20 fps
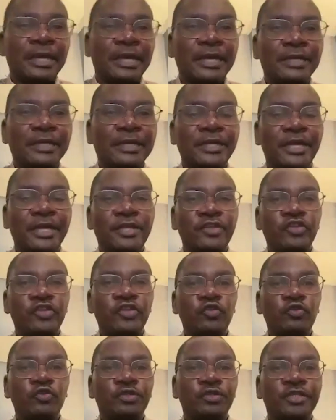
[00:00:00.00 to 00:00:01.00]
had a
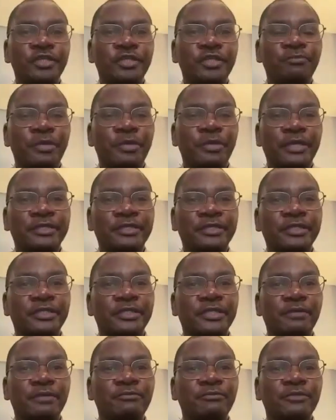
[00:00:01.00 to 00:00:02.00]
huge impact
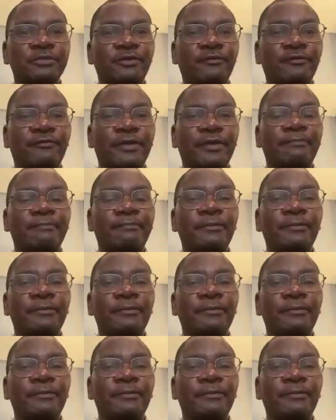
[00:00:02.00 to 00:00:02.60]
in terms of